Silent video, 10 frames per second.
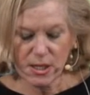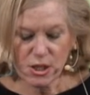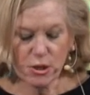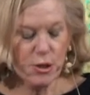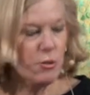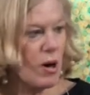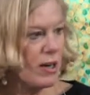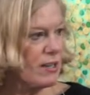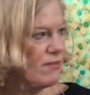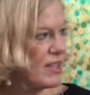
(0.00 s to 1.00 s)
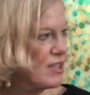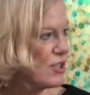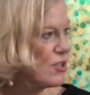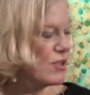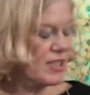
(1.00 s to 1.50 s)
So you are
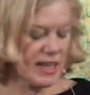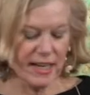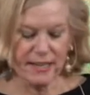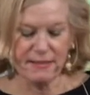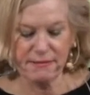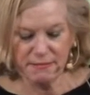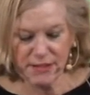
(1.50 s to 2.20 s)
convinced, you say,